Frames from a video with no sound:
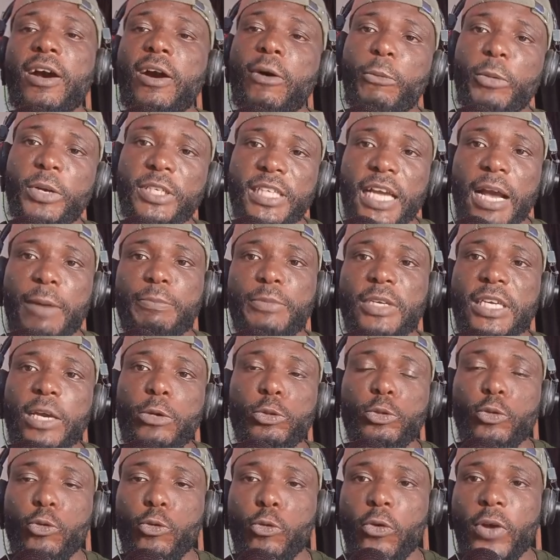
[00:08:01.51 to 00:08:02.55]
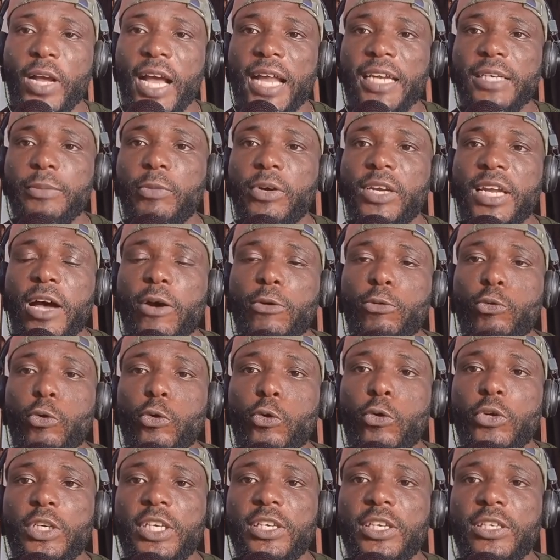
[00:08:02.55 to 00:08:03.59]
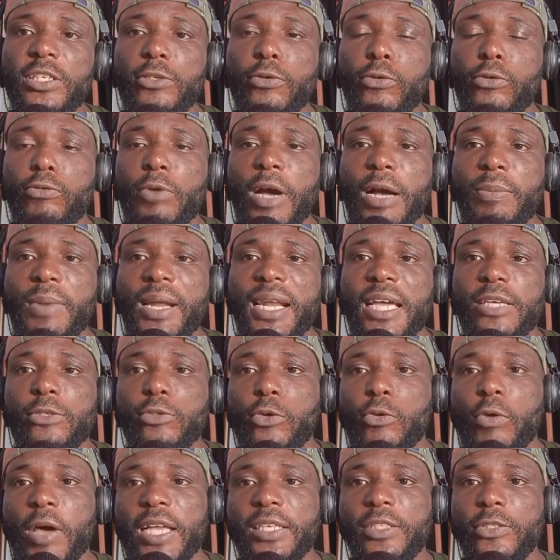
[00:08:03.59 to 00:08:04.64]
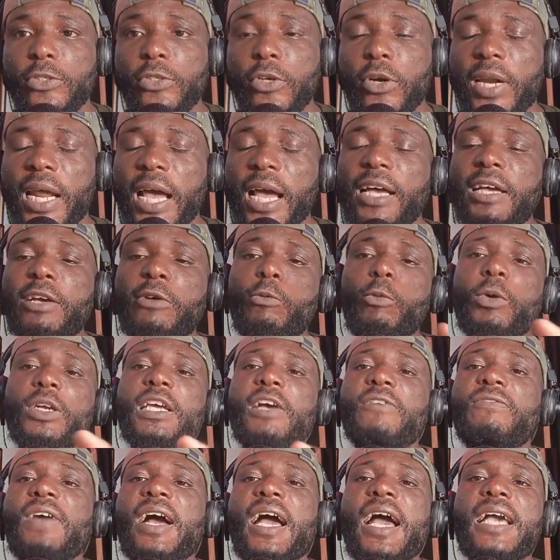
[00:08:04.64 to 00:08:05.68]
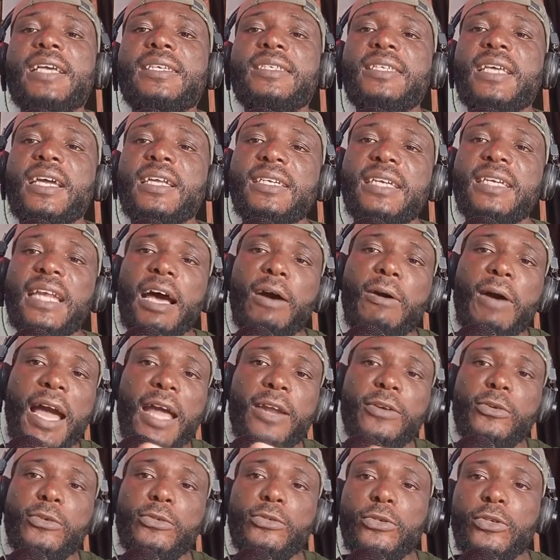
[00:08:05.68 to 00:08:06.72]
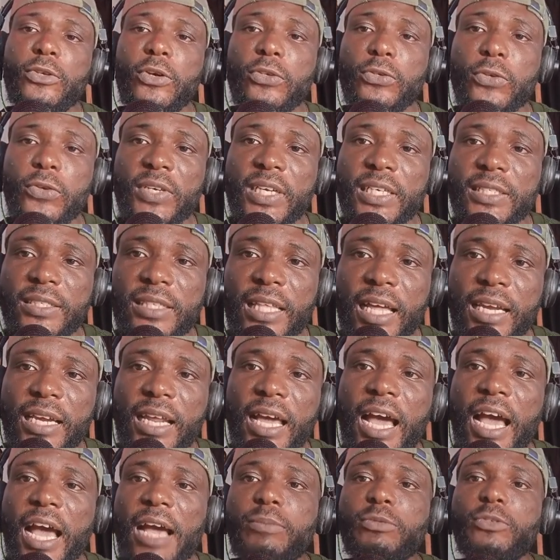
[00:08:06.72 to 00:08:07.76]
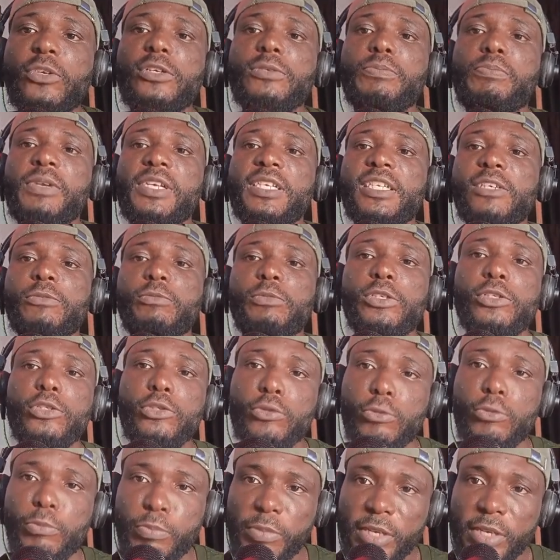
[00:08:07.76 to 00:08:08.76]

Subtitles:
Won ya mi e osorun. Adimola go lokiki oru agbalanso ajijora. Whatever I said now, I know you don't understand. I'm just pleading with you.